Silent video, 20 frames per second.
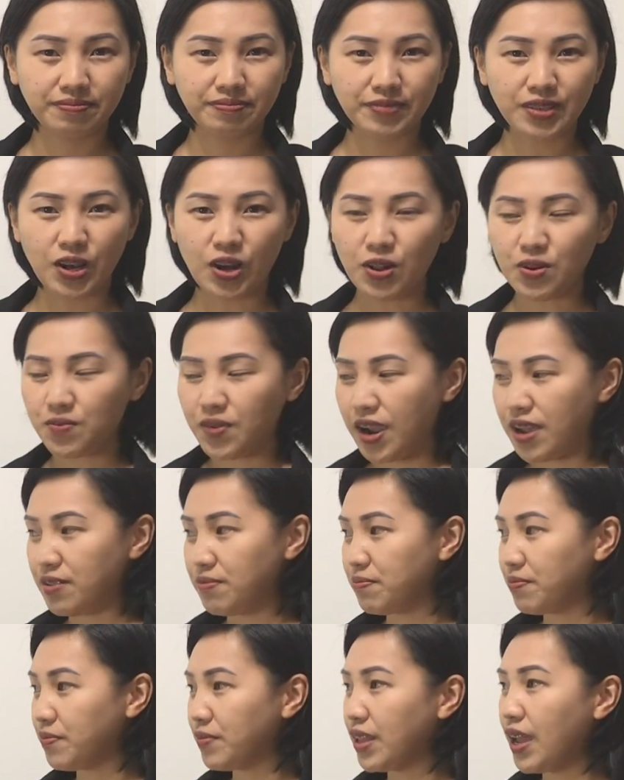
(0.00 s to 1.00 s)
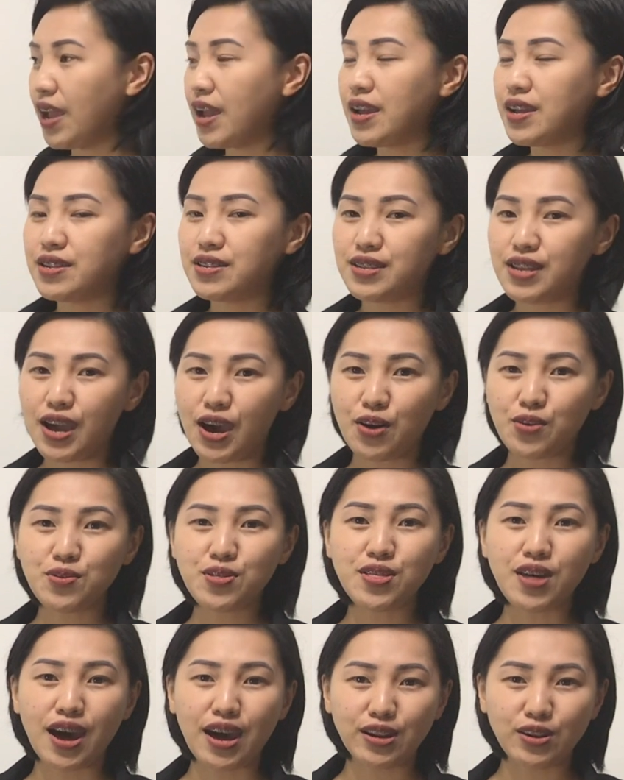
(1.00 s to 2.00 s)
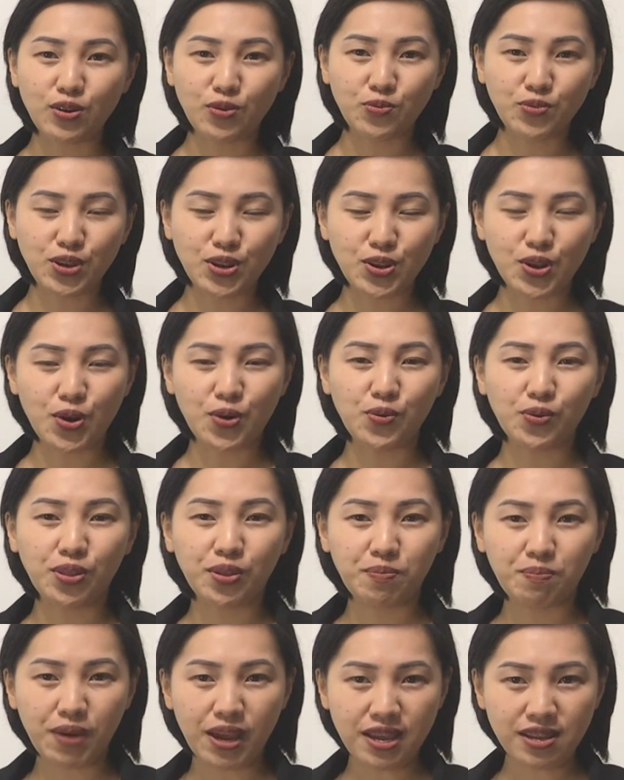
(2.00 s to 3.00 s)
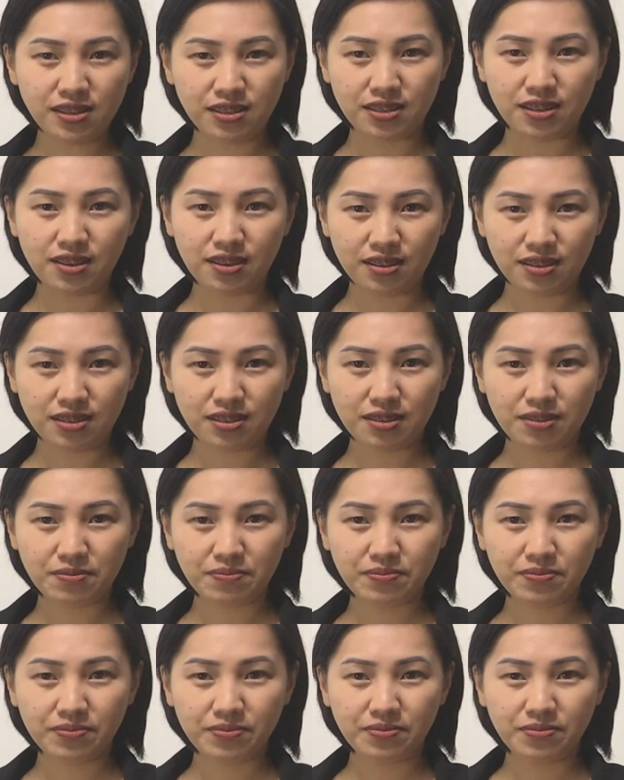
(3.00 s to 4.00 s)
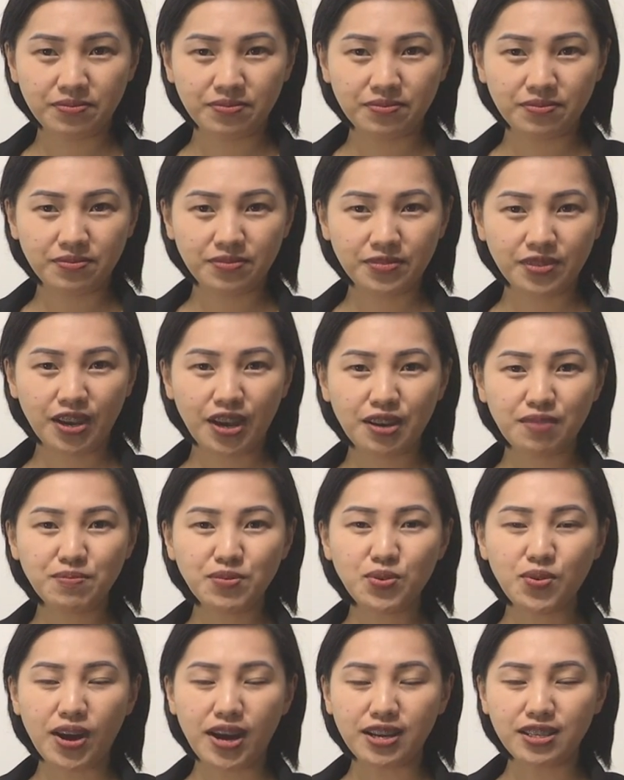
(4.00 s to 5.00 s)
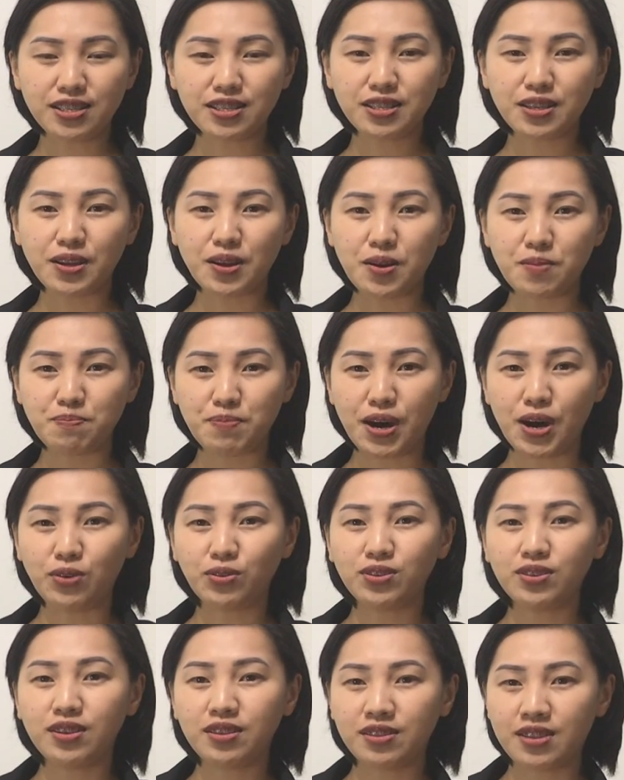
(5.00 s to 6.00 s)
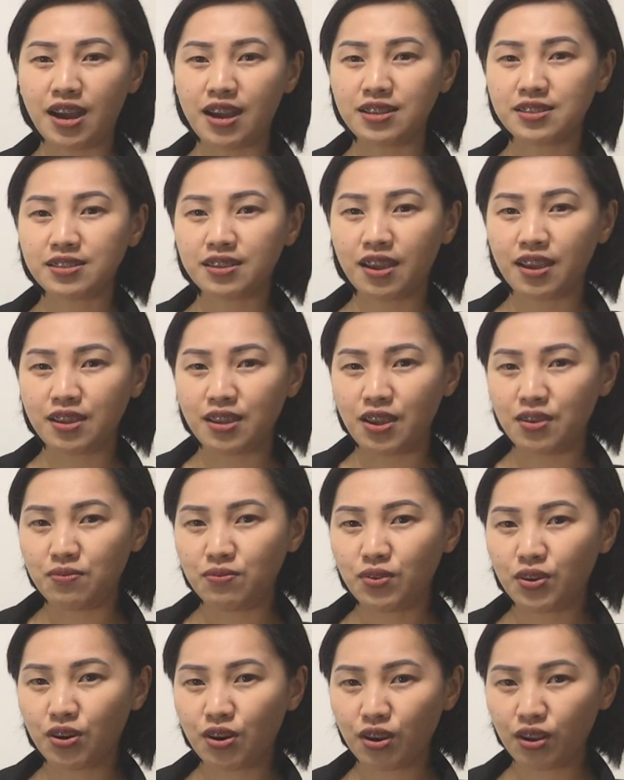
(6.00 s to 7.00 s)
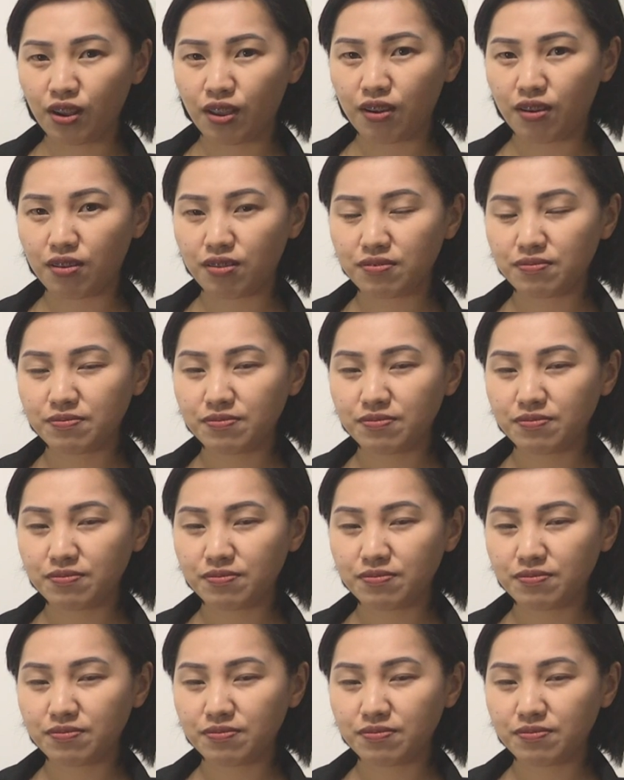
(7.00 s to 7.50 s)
All right, now that we know the basics, time to ask about the task I gave you earlier.